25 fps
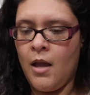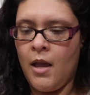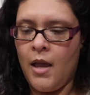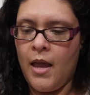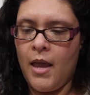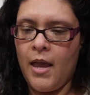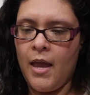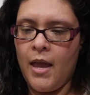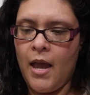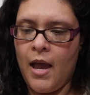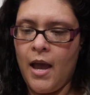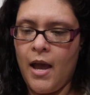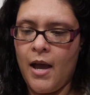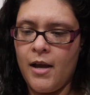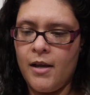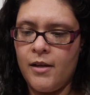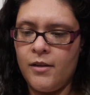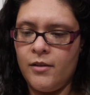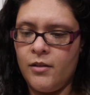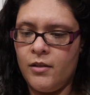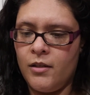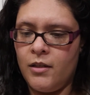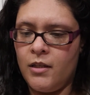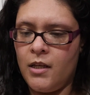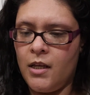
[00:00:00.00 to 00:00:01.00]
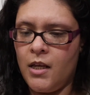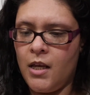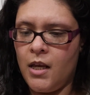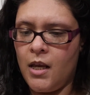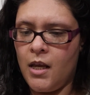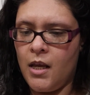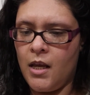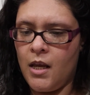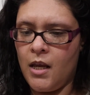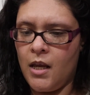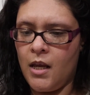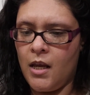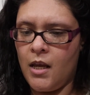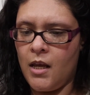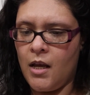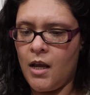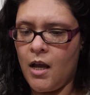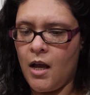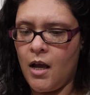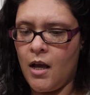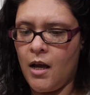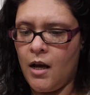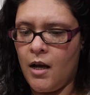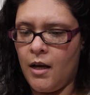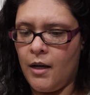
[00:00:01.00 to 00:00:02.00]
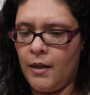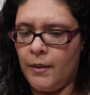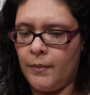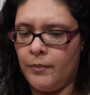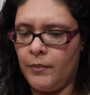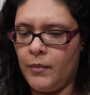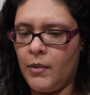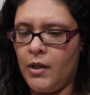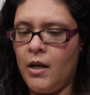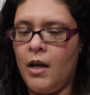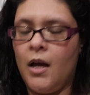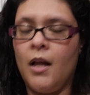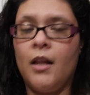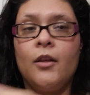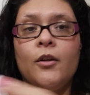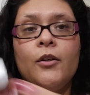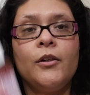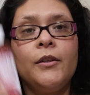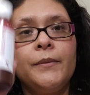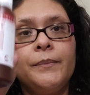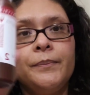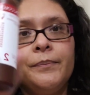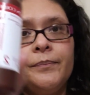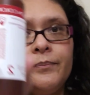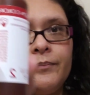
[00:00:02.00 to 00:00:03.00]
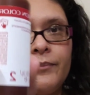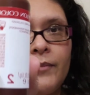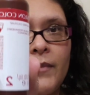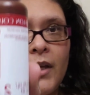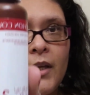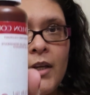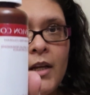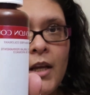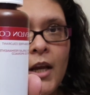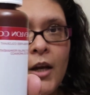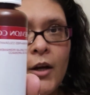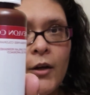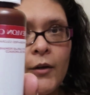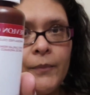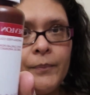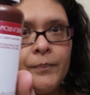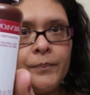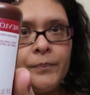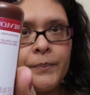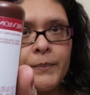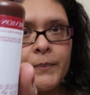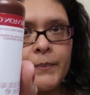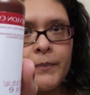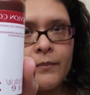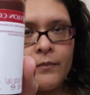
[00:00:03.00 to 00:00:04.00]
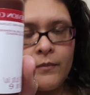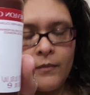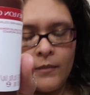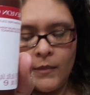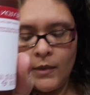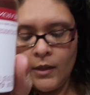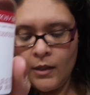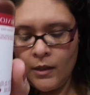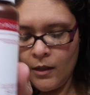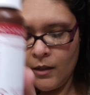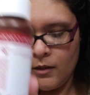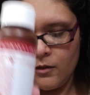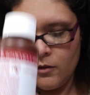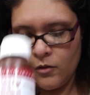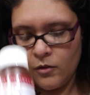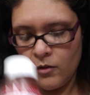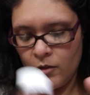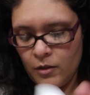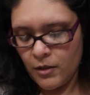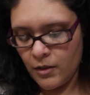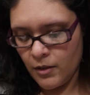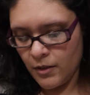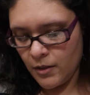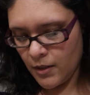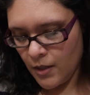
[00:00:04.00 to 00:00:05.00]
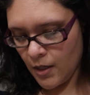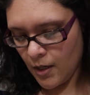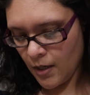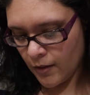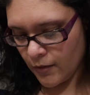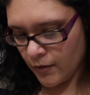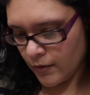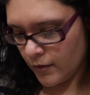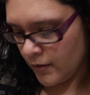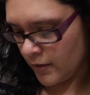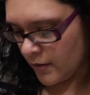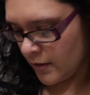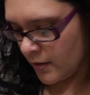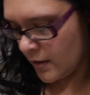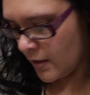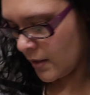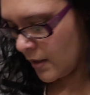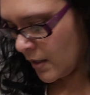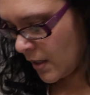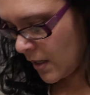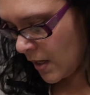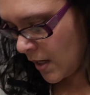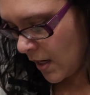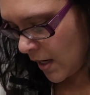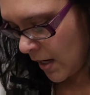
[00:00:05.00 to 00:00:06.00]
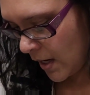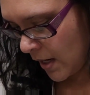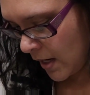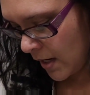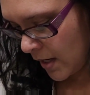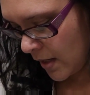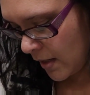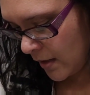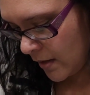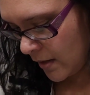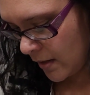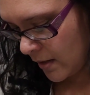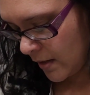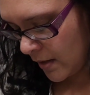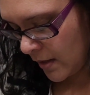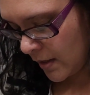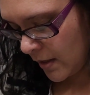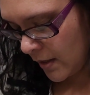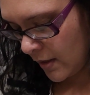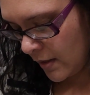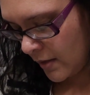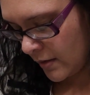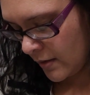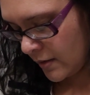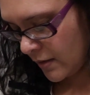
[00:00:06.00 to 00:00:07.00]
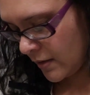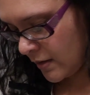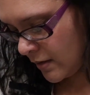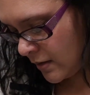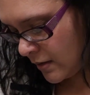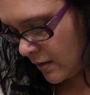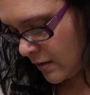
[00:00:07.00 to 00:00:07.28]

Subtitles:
it has the color in here. So this is a color. And then